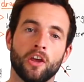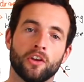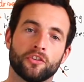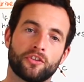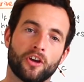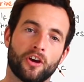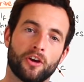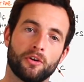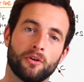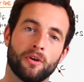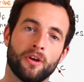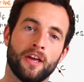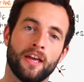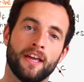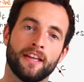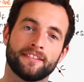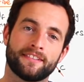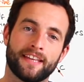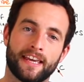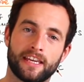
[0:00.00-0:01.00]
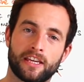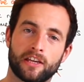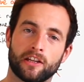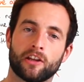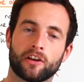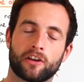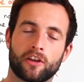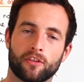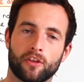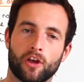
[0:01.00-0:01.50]
So take a
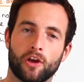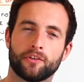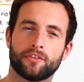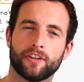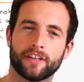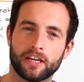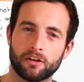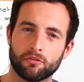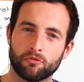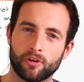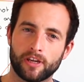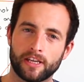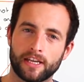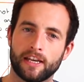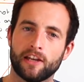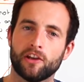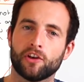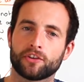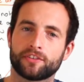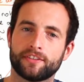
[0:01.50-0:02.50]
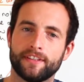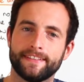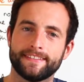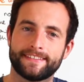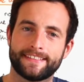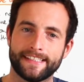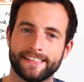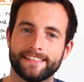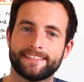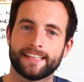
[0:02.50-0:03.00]
look at those, and it really looks in
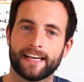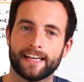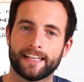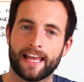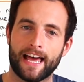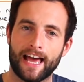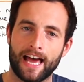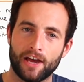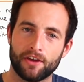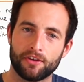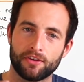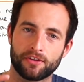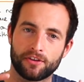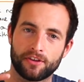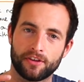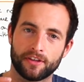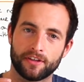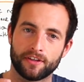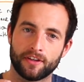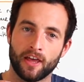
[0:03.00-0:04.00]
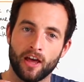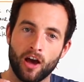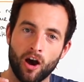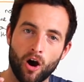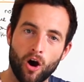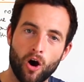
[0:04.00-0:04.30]
detail at how you can